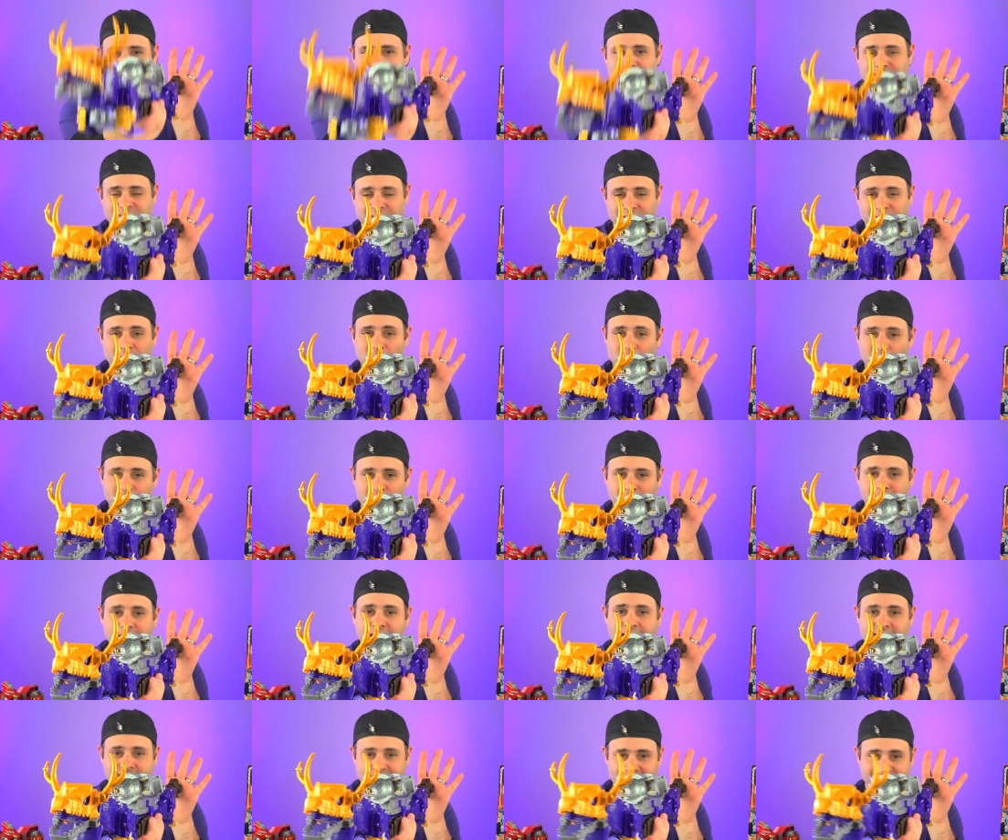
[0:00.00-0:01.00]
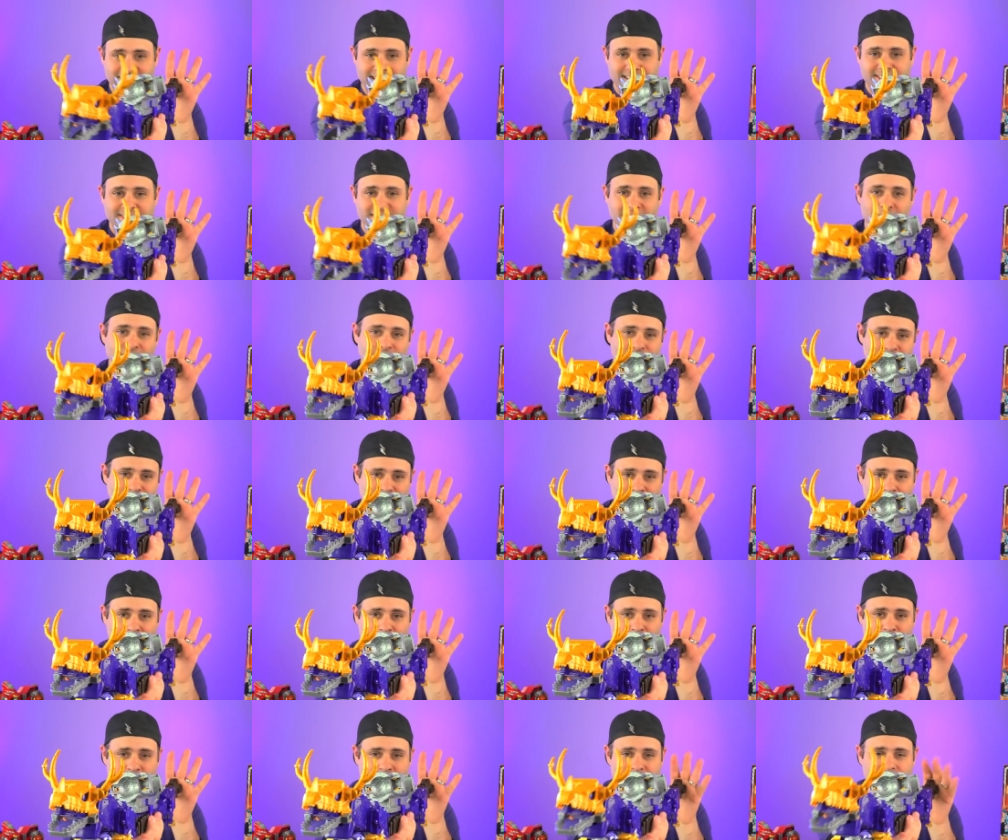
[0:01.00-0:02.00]
as the toy as it is on the
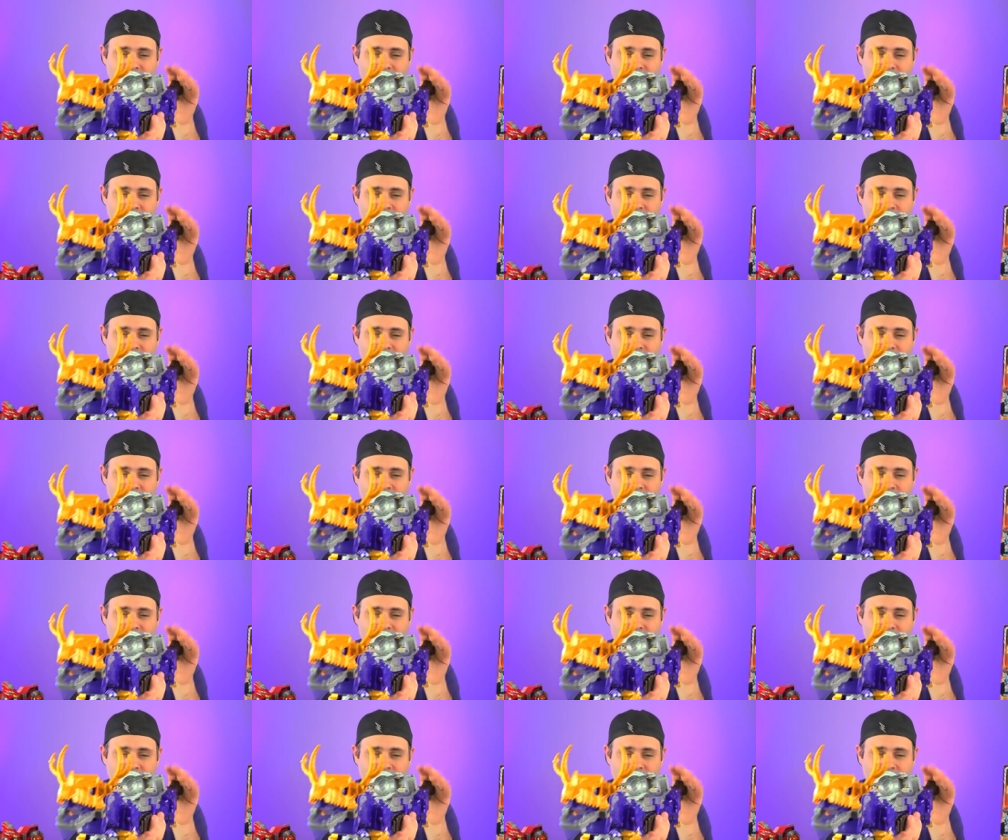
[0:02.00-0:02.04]
show.